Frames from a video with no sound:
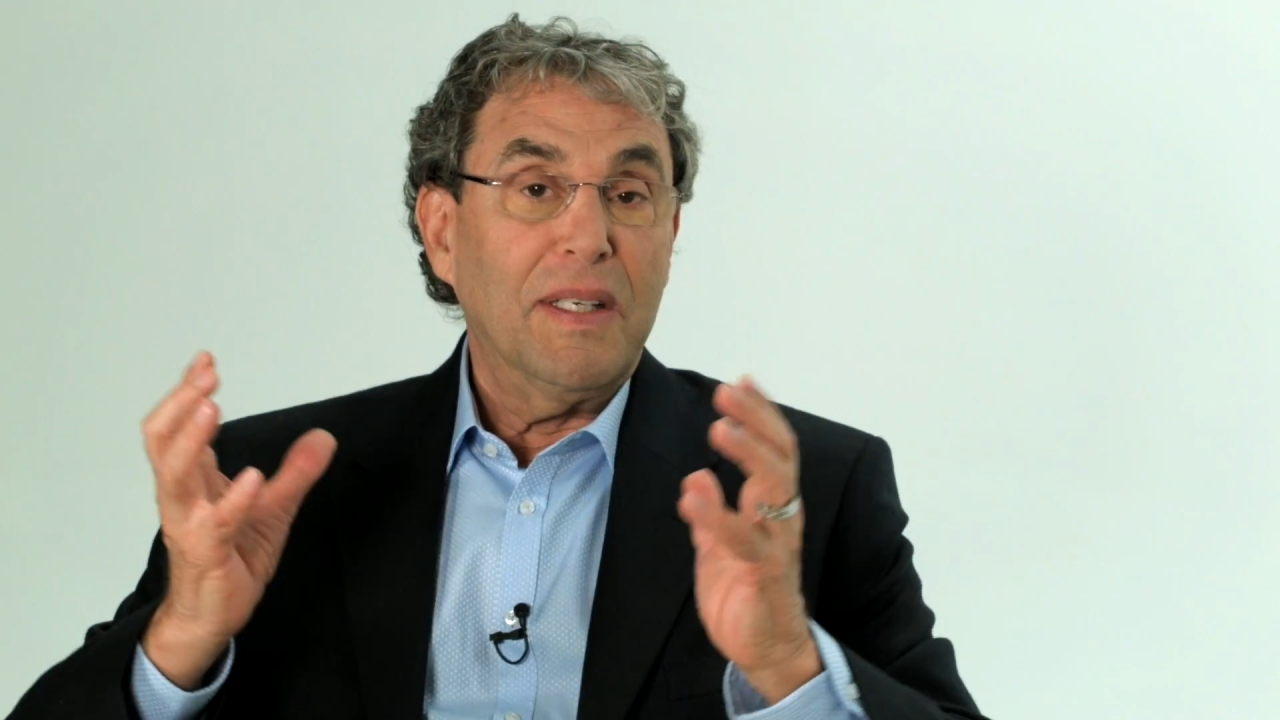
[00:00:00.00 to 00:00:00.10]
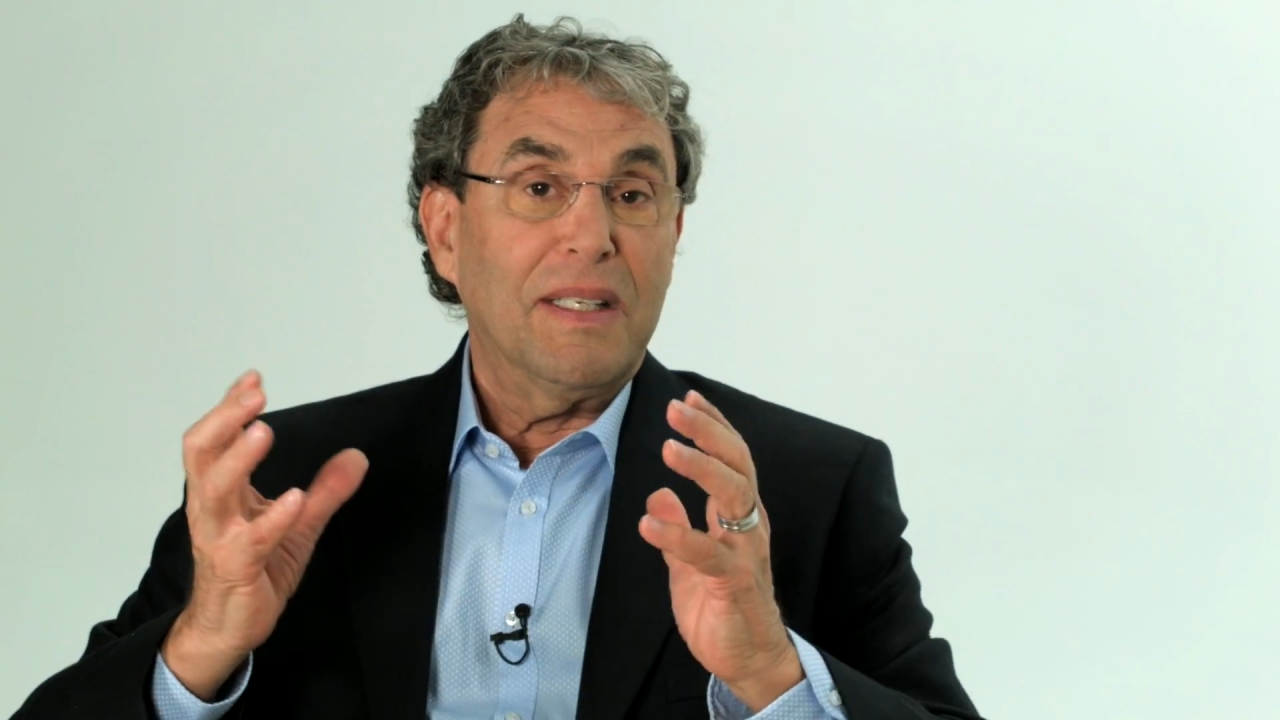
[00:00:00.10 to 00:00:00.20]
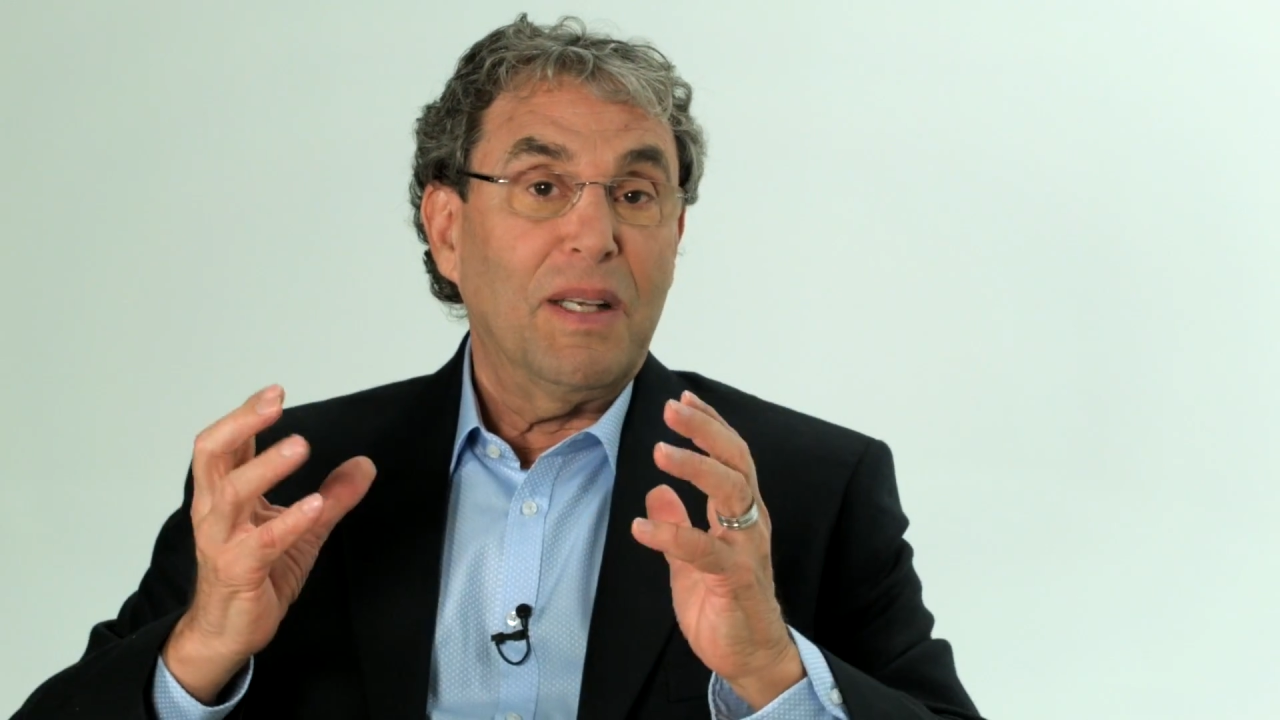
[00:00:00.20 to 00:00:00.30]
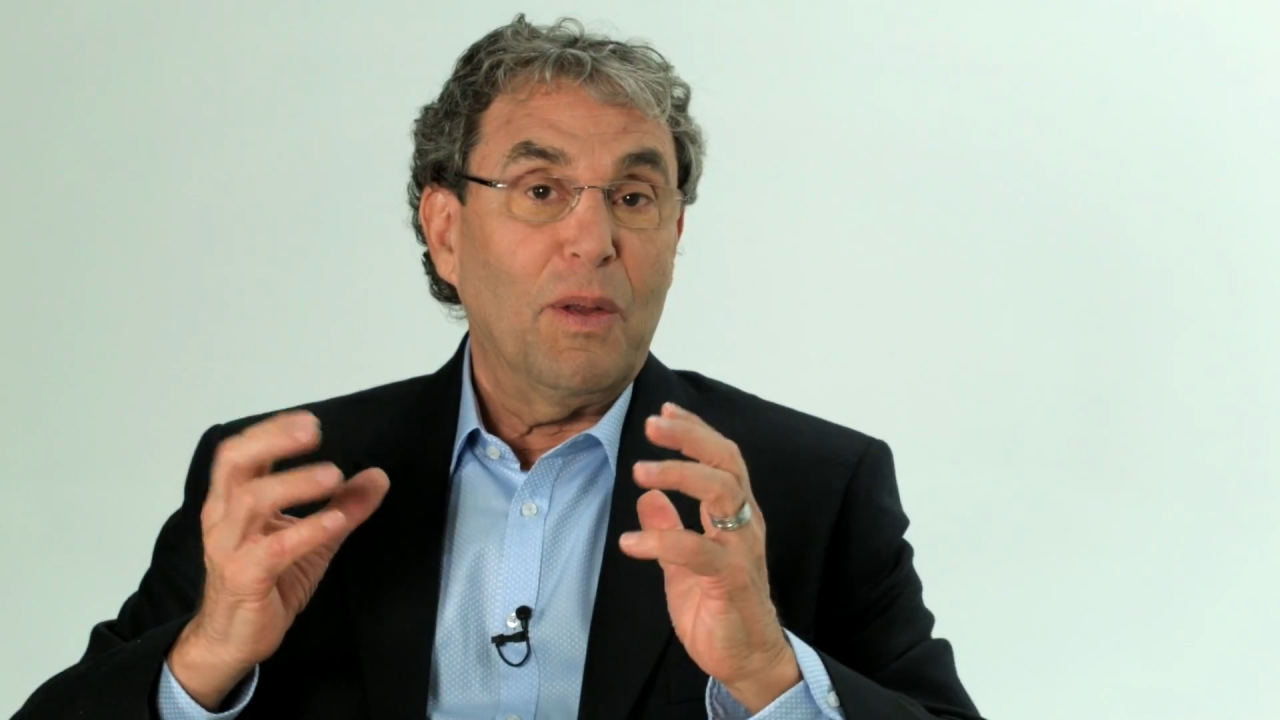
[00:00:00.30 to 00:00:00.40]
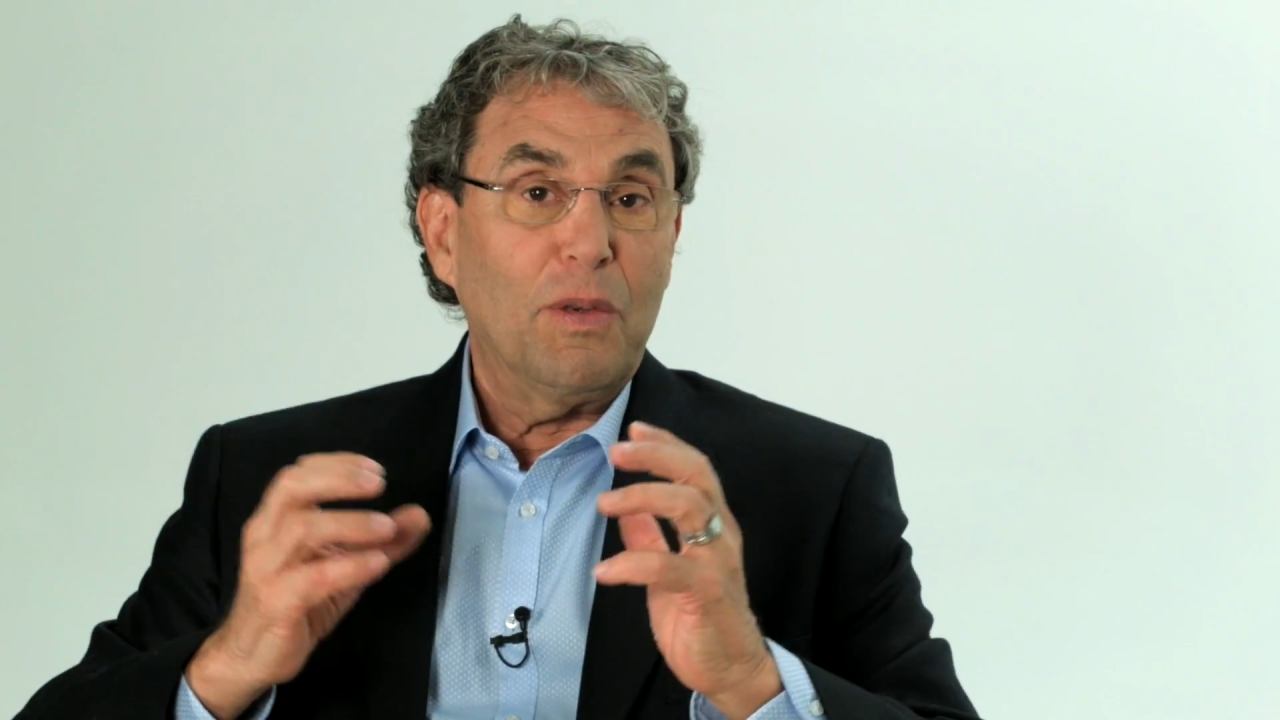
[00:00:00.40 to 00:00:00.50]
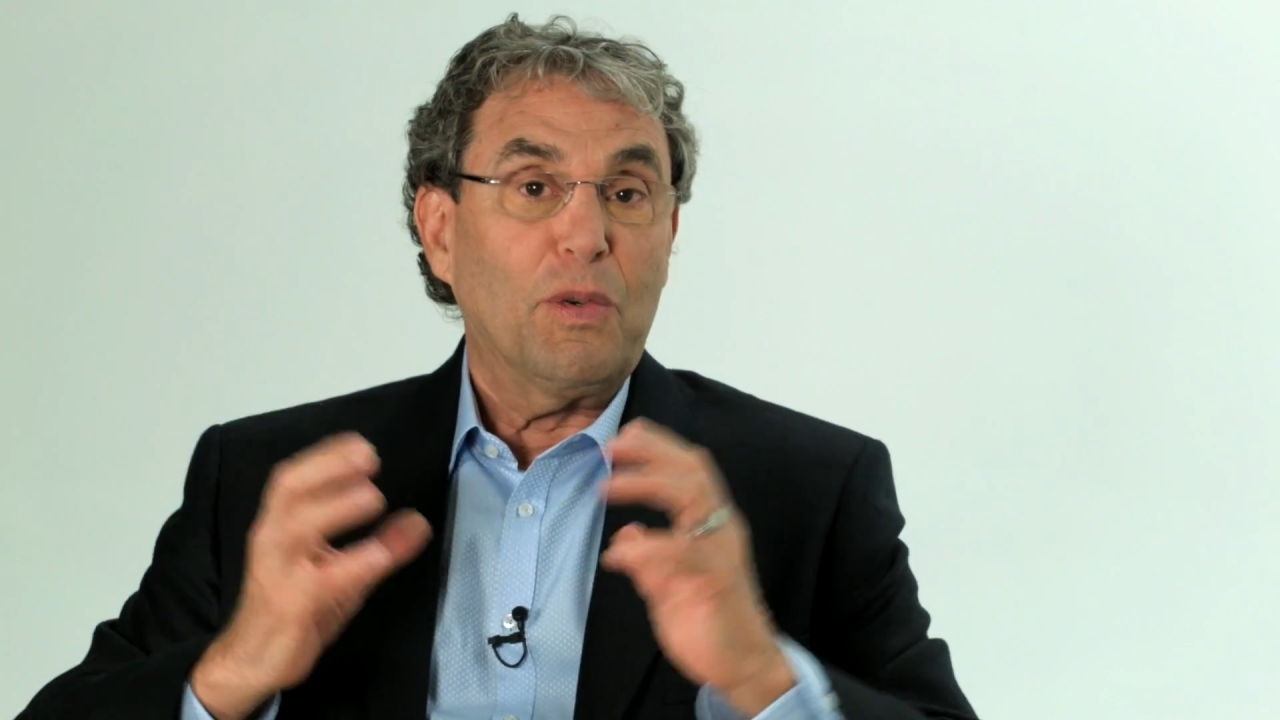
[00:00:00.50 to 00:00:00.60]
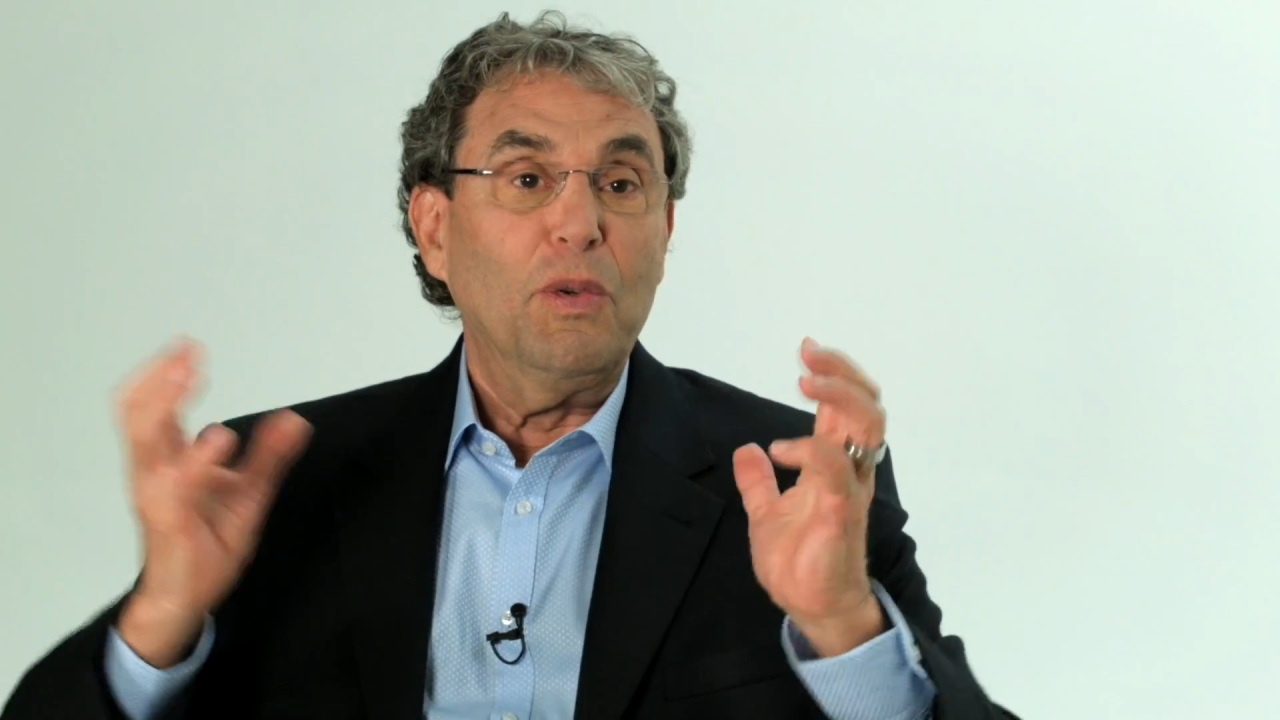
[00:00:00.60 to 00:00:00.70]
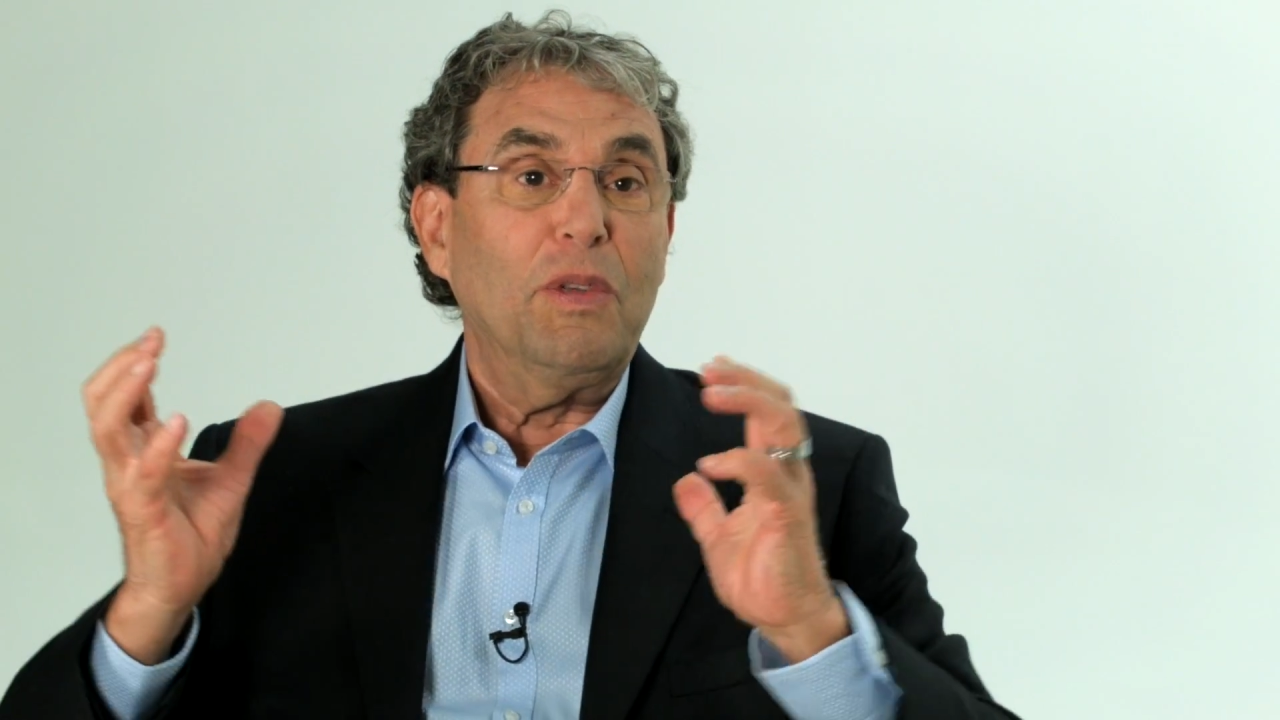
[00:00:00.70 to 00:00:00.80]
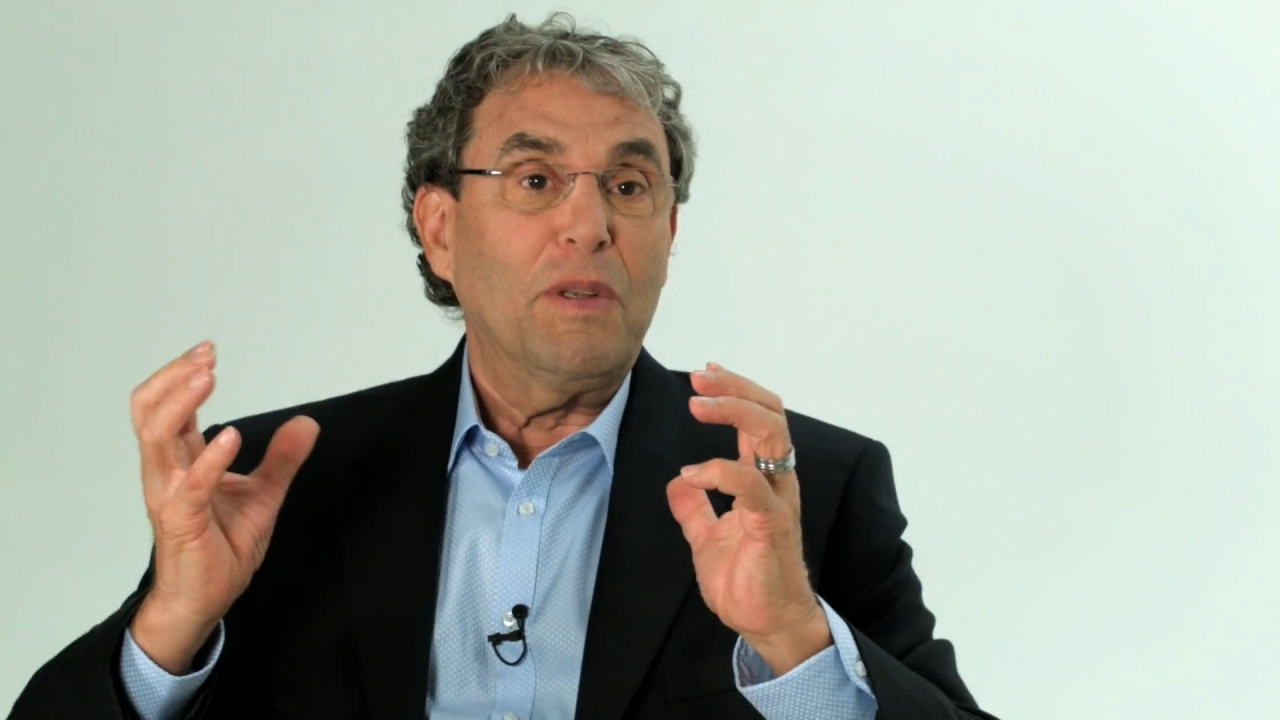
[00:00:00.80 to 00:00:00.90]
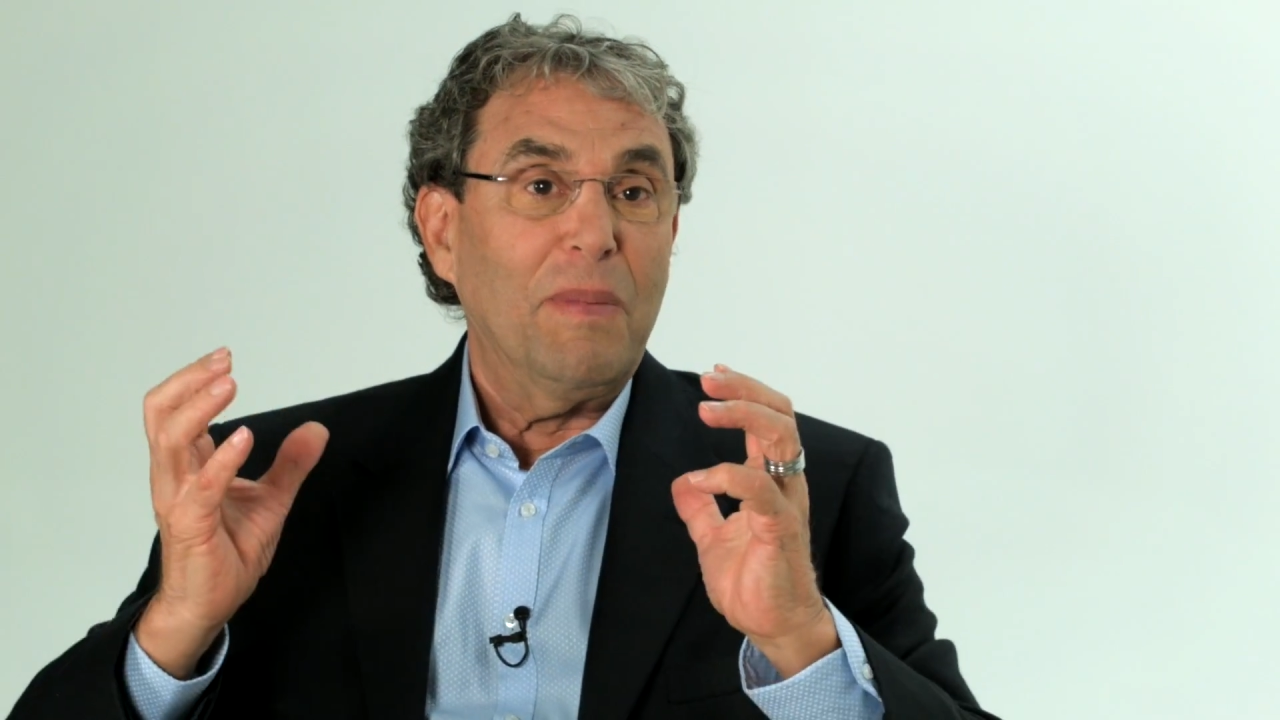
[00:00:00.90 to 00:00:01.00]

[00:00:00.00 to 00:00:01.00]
to tell the truth